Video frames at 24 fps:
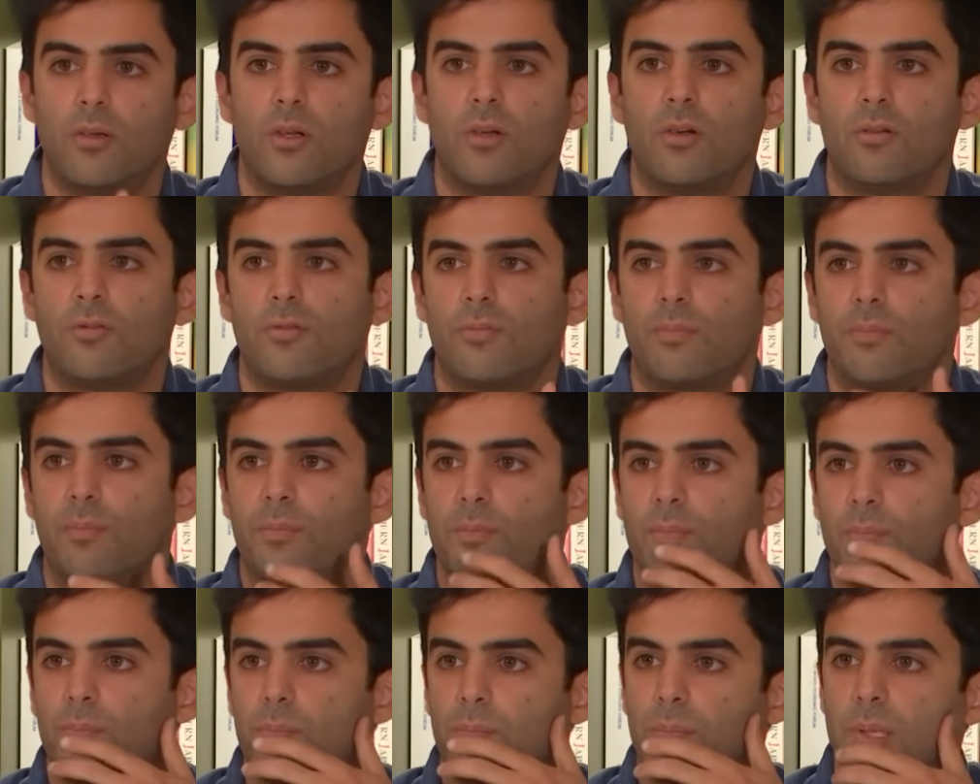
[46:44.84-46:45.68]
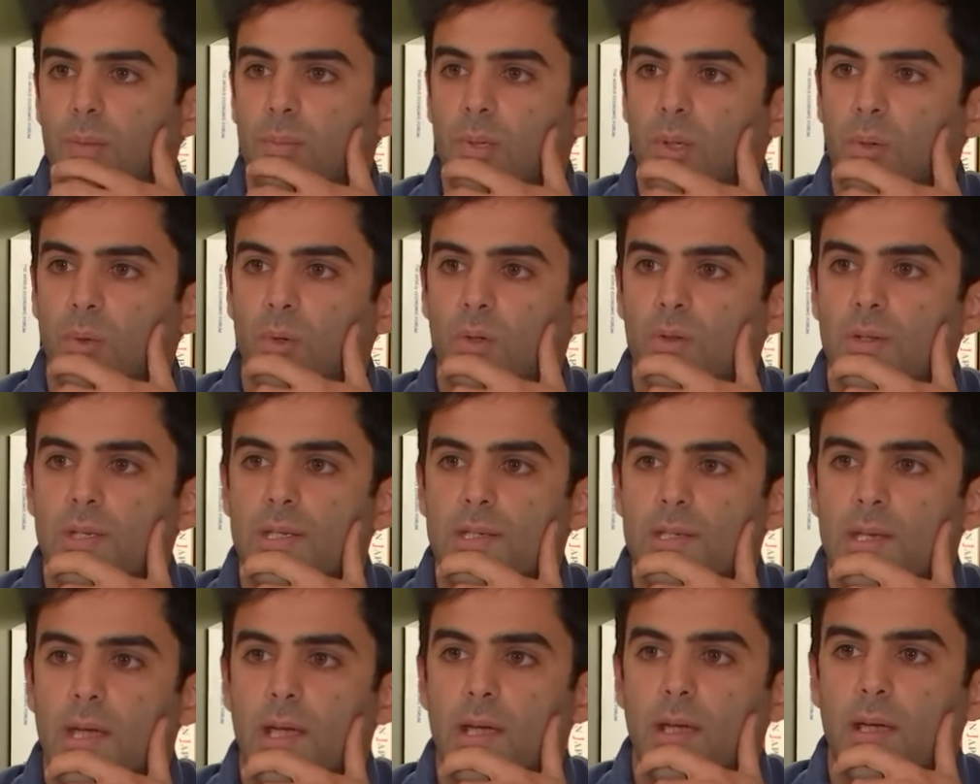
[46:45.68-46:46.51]
I don't know if people want
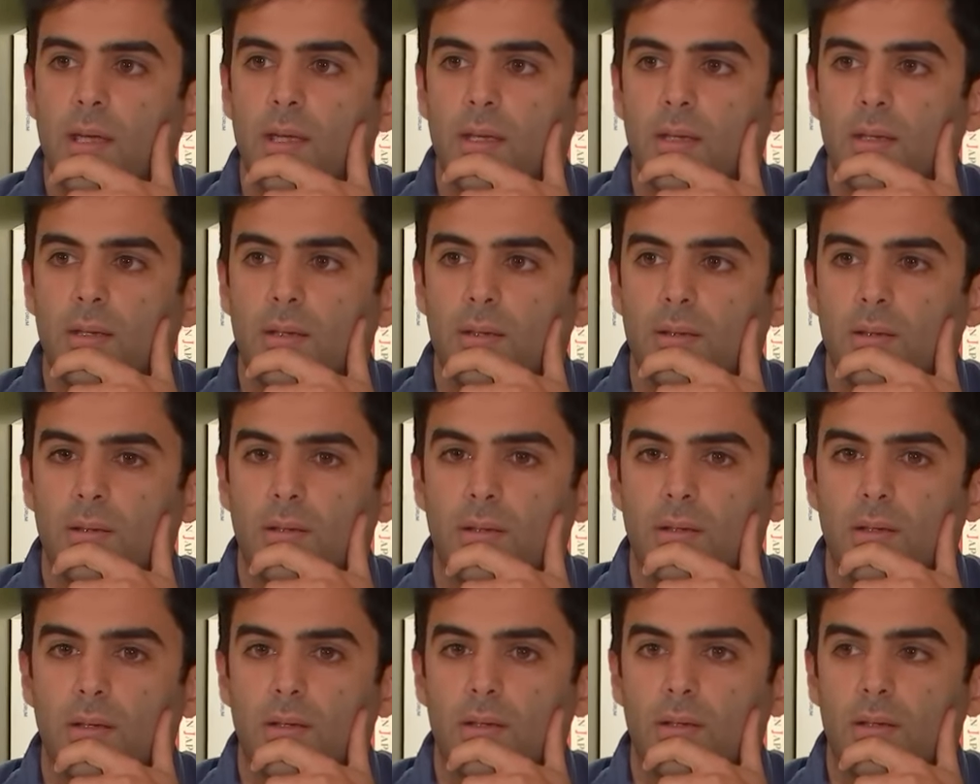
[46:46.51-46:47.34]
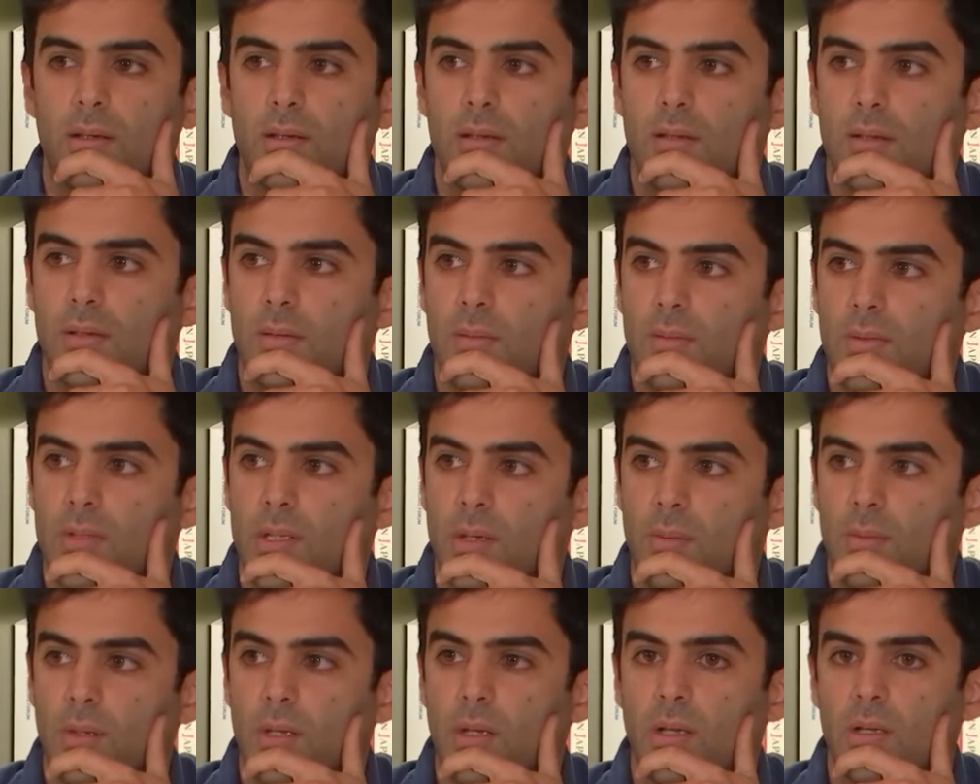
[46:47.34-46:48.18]
to say
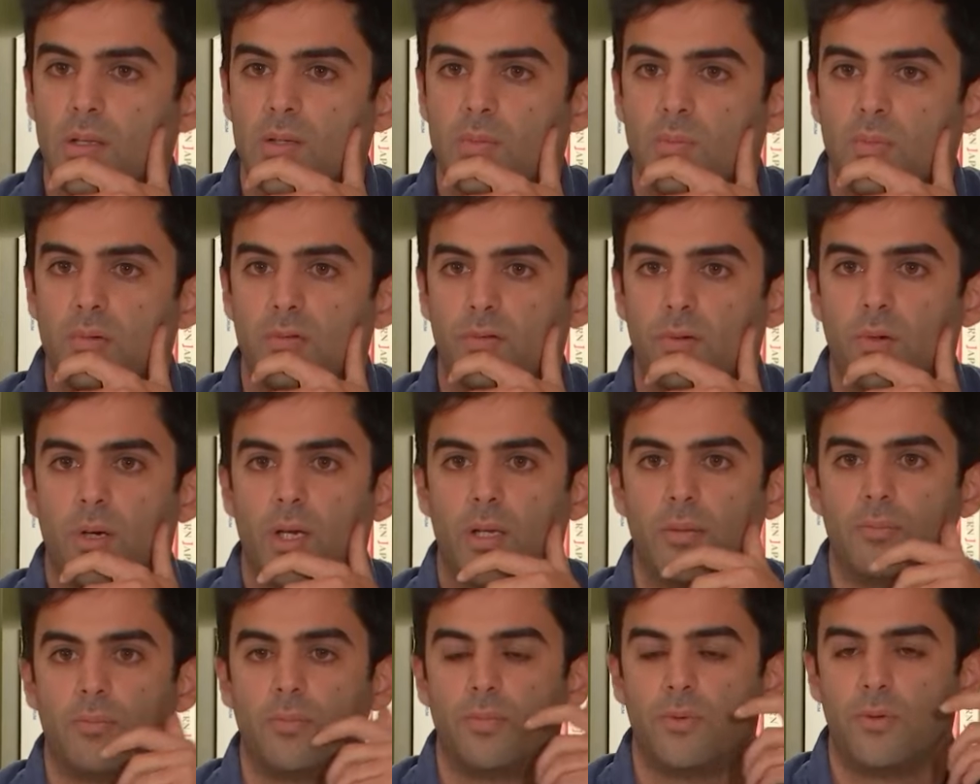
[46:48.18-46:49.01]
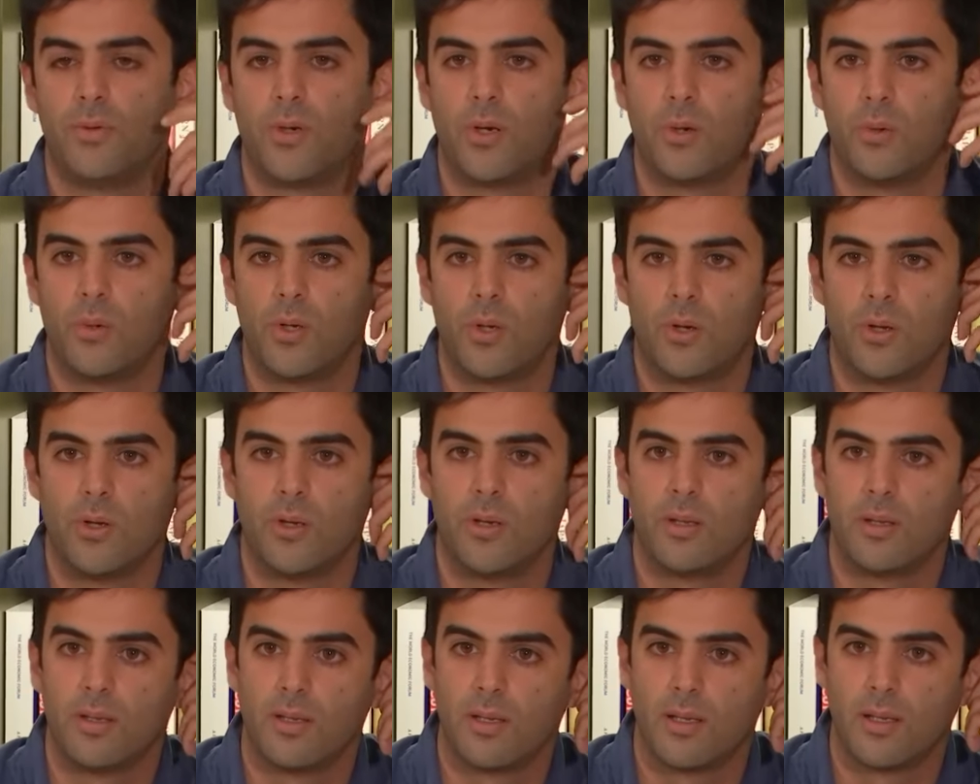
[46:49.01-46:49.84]
something else before I drone
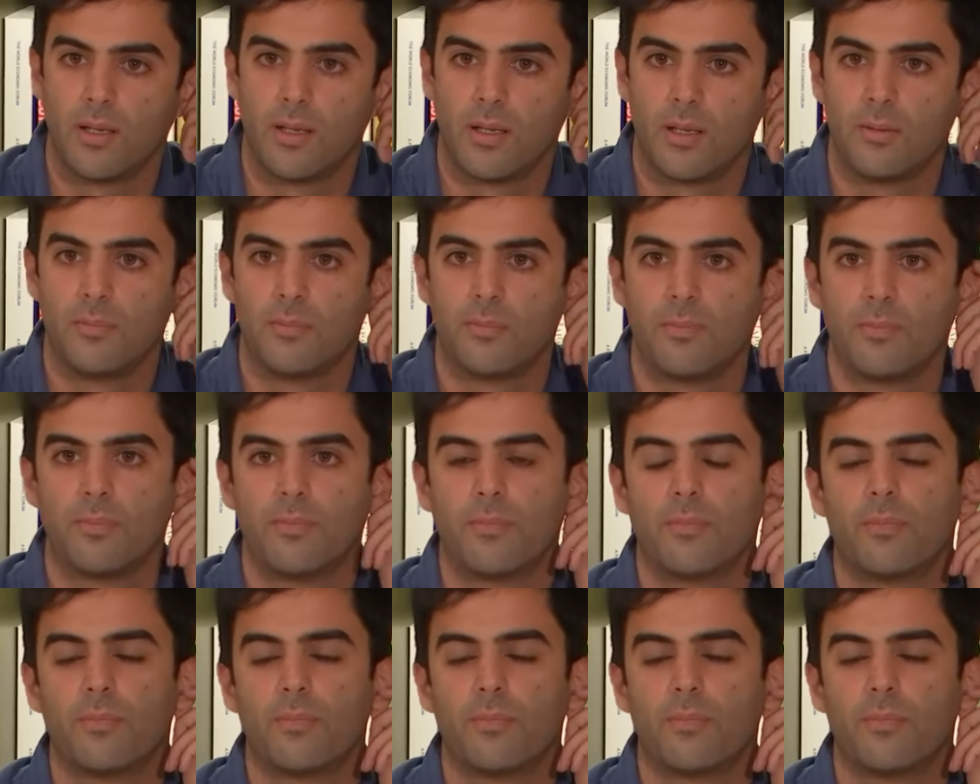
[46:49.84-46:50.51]
on again.